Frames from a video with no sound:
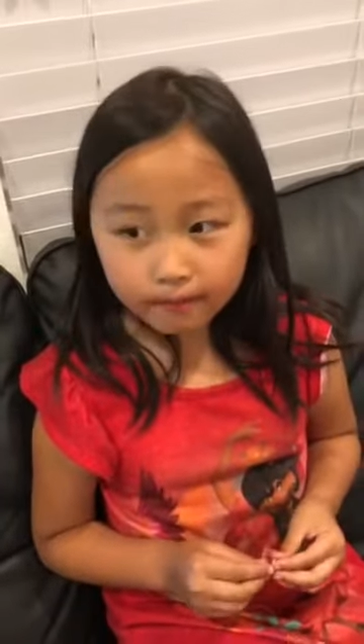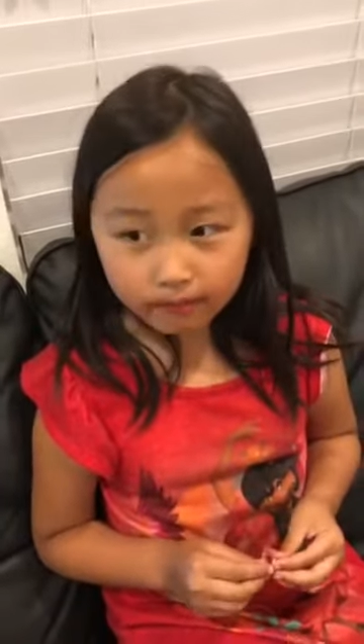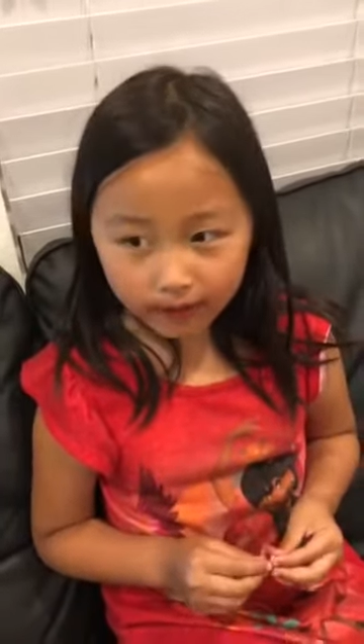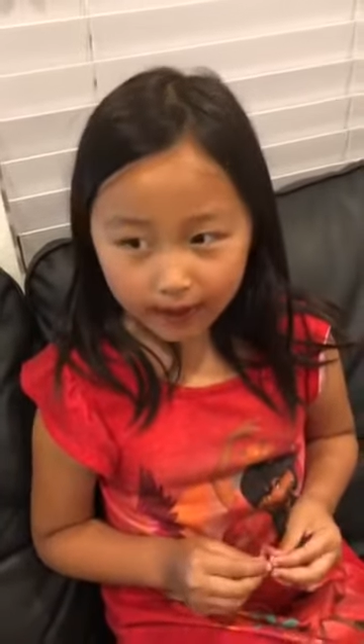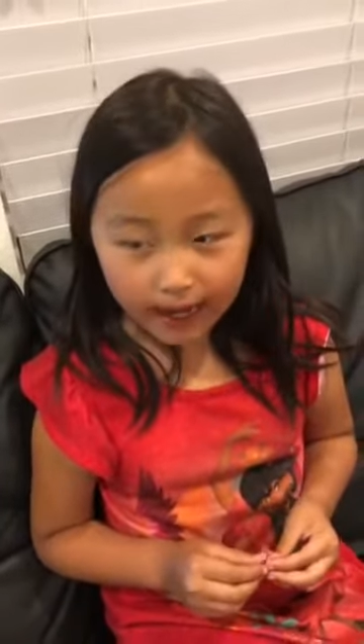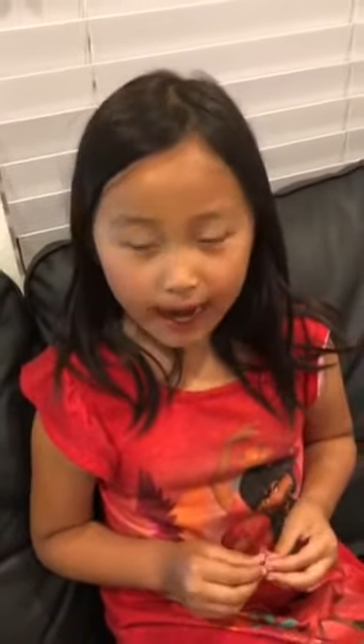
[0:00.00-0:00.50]

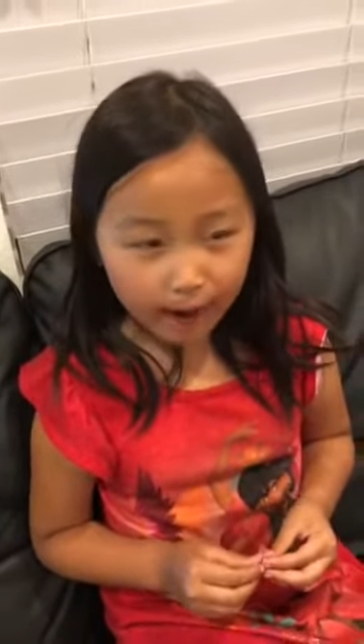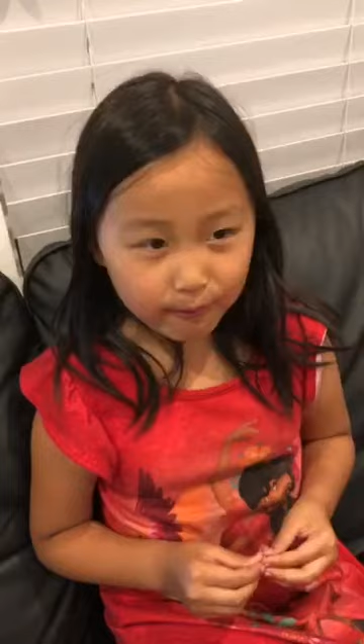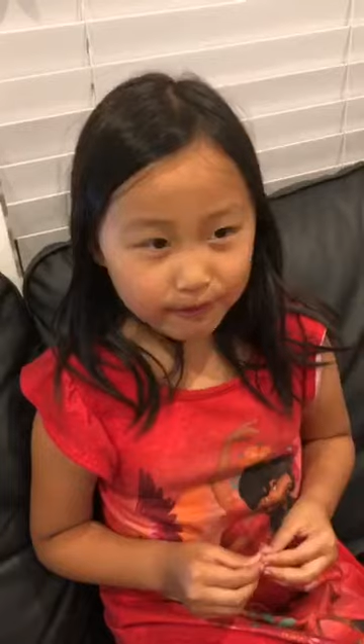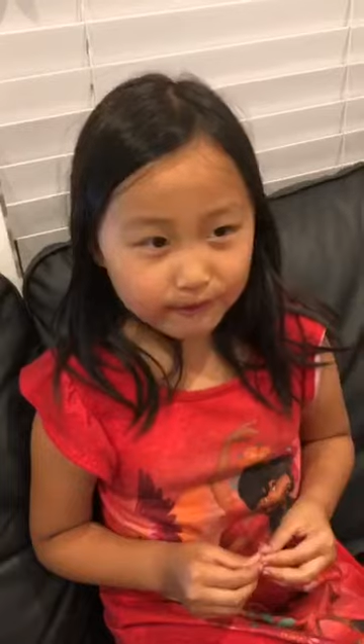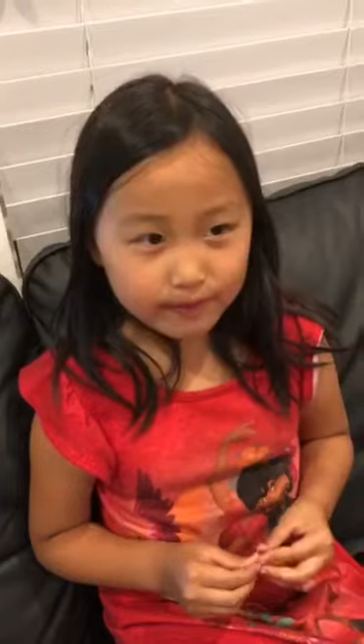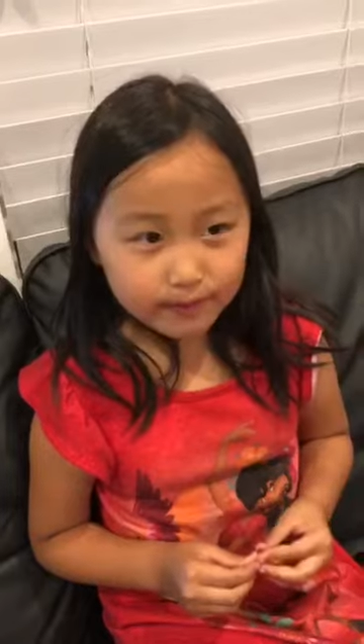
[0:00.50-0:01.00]
right
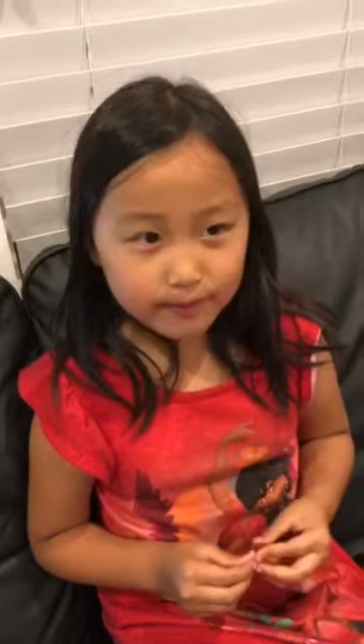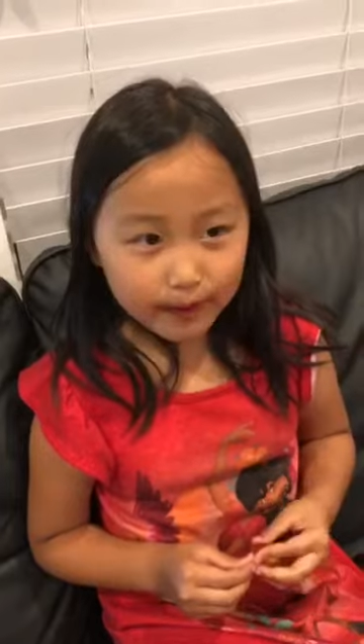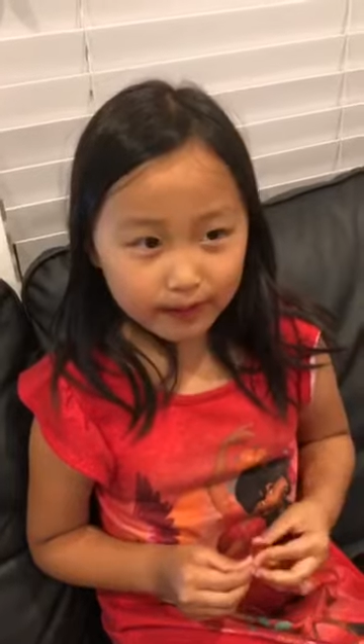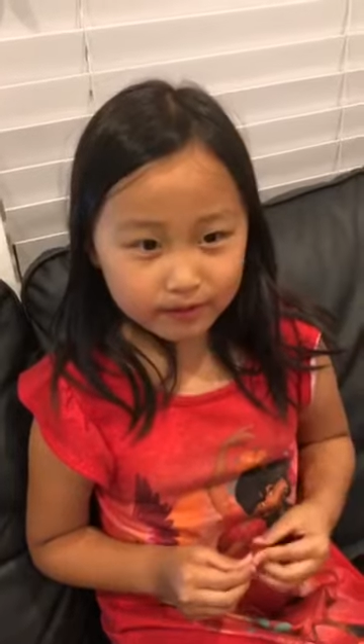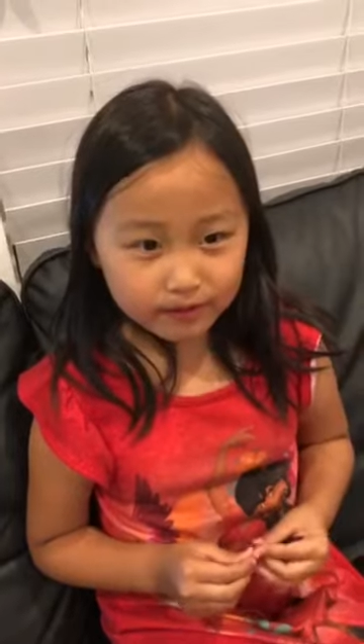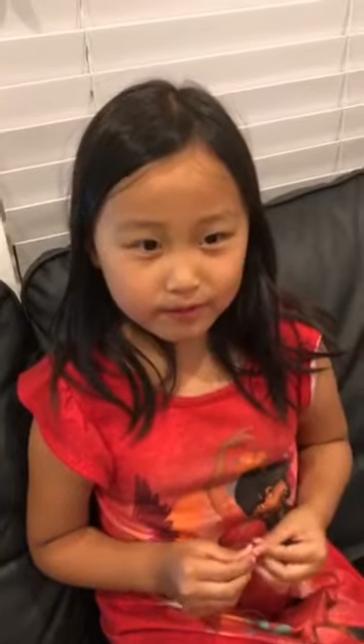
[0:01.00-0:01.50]
out of the
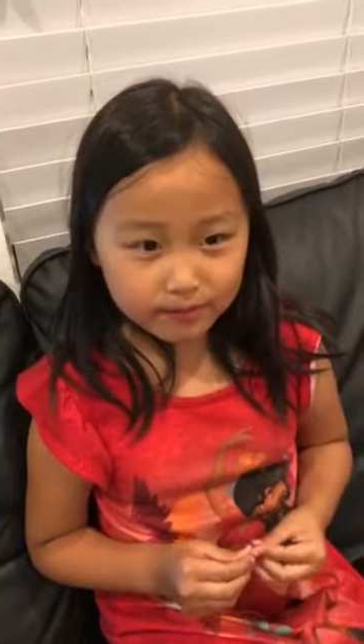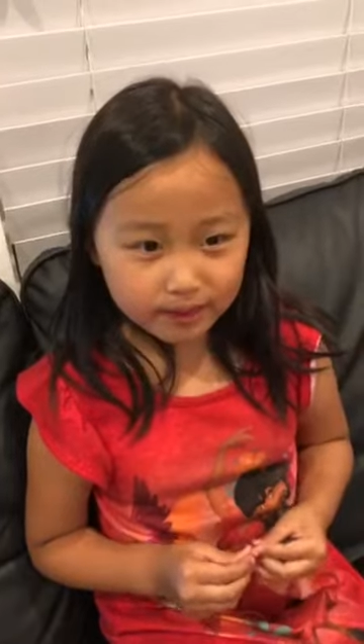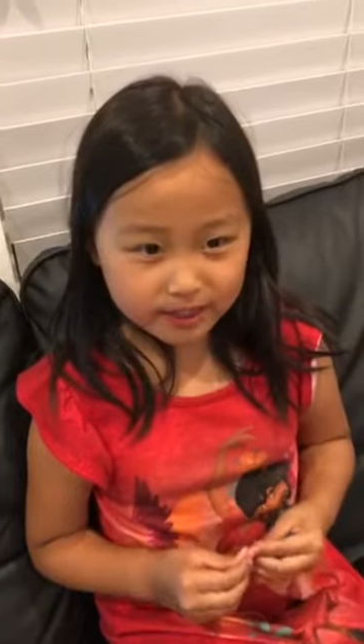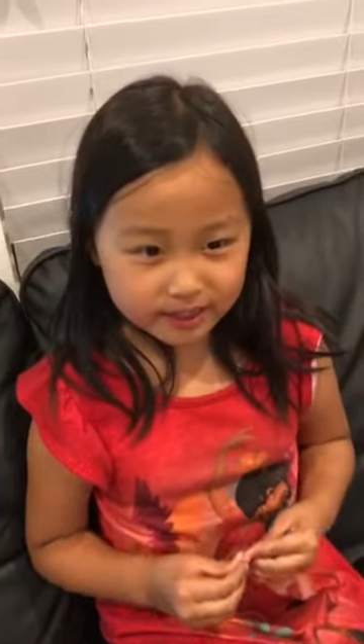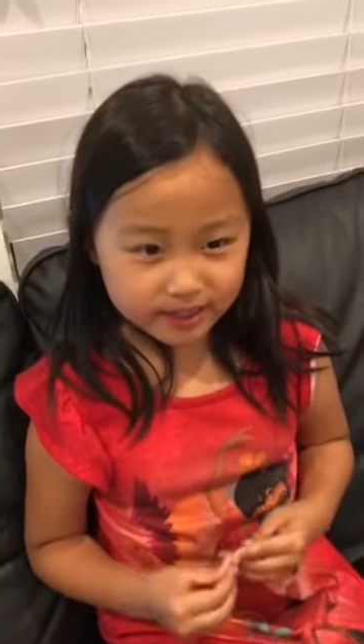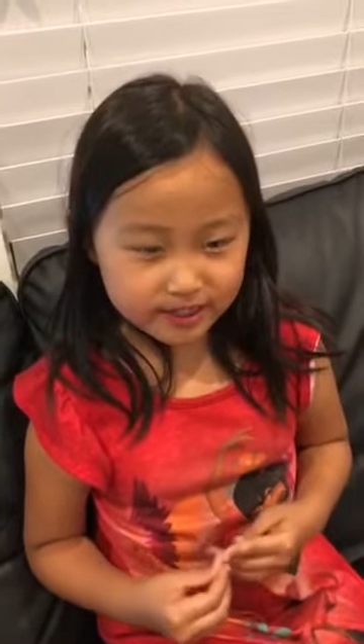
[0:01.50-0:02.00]
bathroom
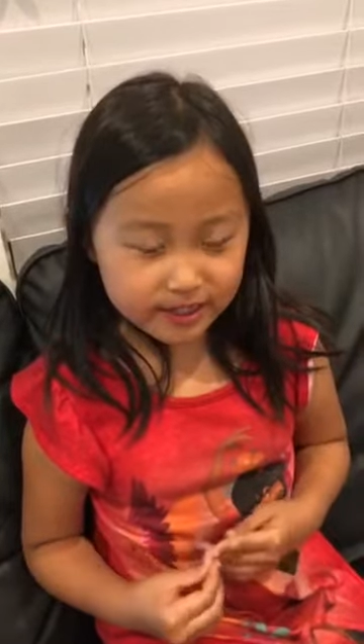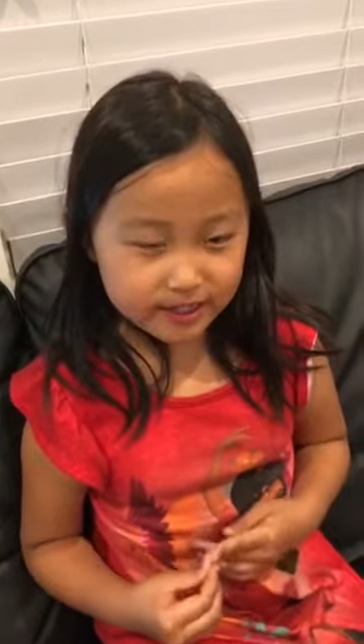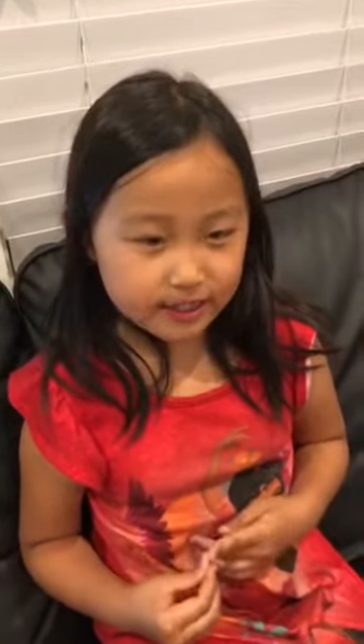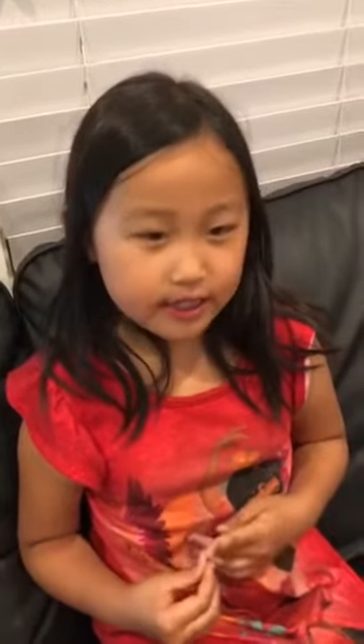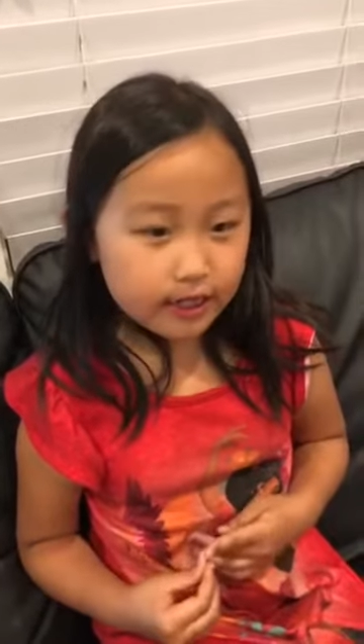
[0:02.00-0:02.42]
because she says,